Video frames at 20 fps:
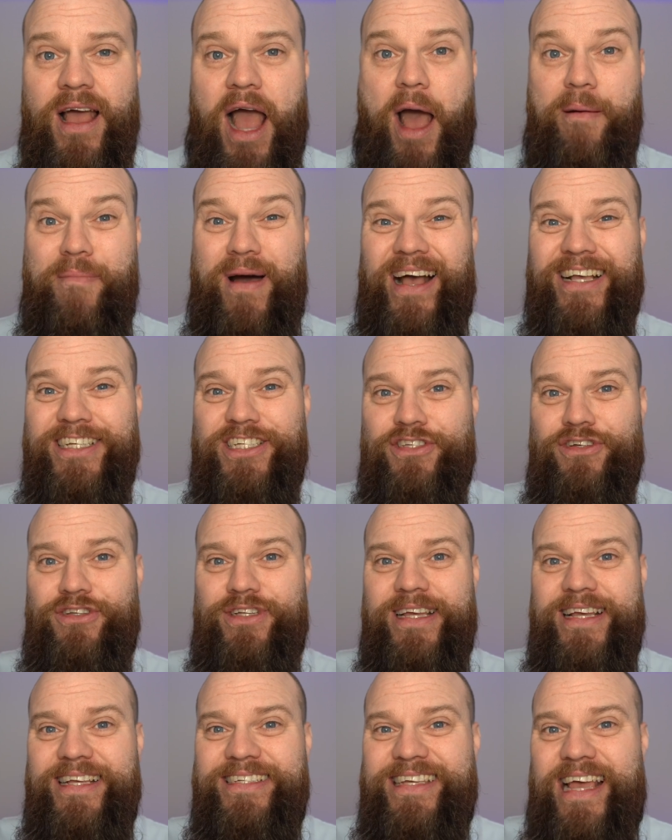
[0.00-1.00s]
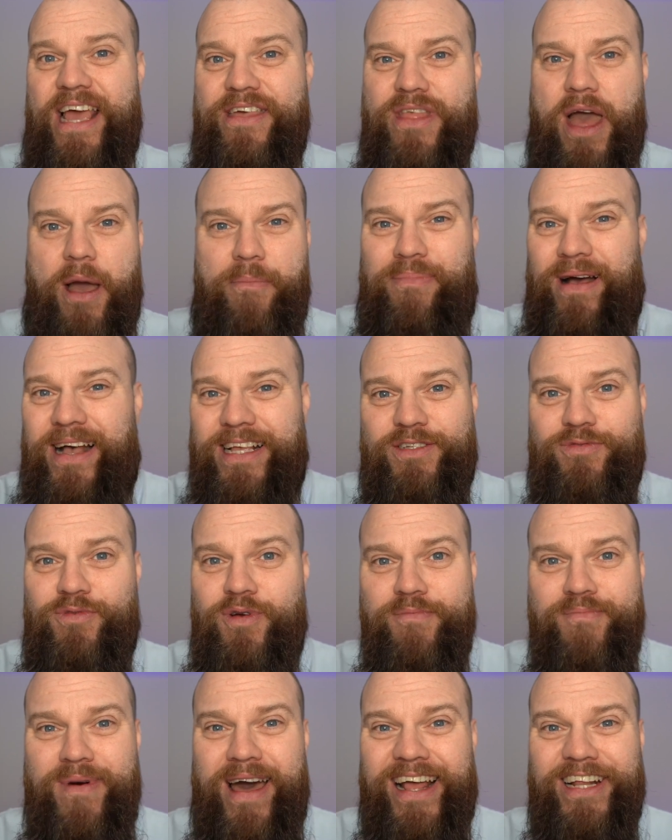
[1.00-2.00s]
Am I stood here saying that a
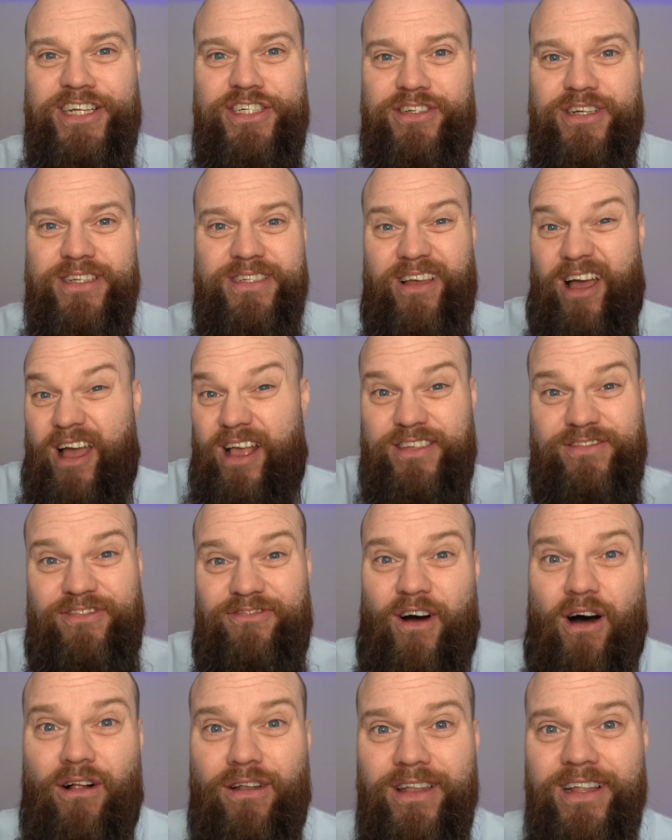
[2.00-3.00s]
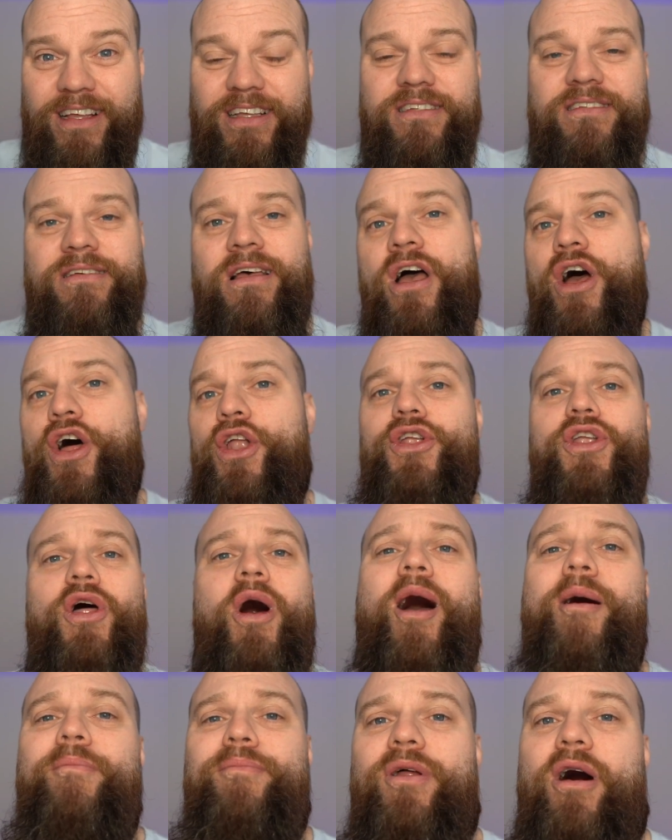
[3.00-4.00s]
password manager is faultless? No,
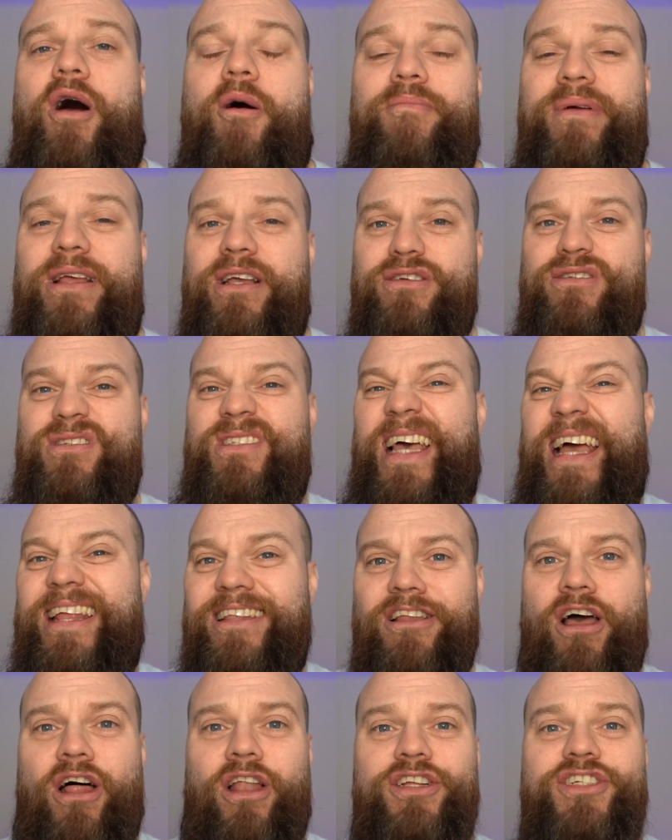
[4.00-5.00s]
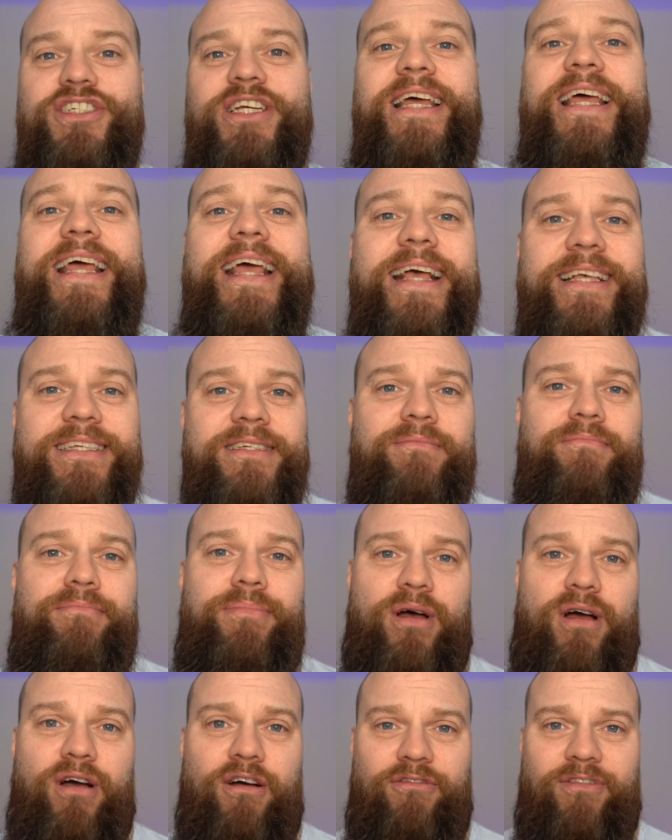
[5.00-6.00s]
I'm not, because technology isn't
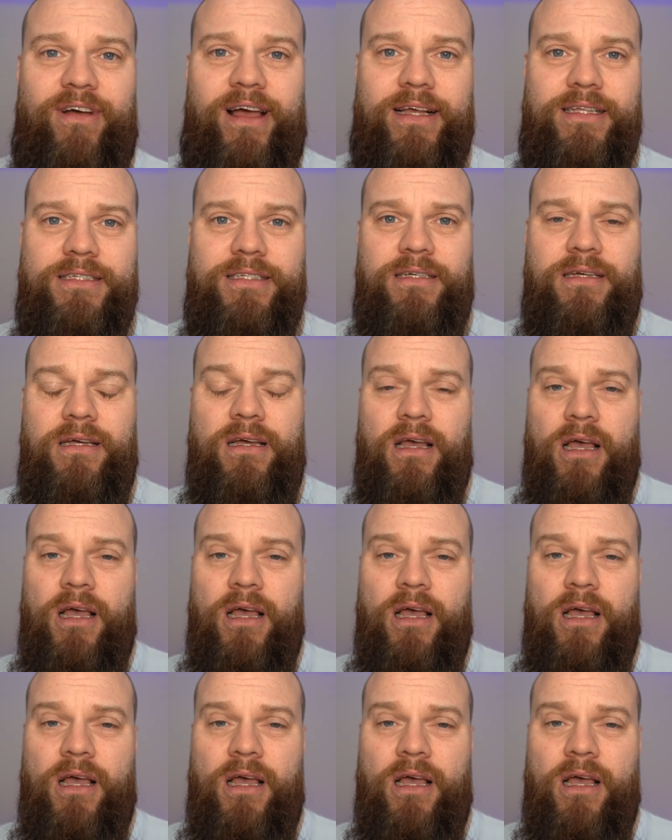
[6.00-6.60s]
perfect.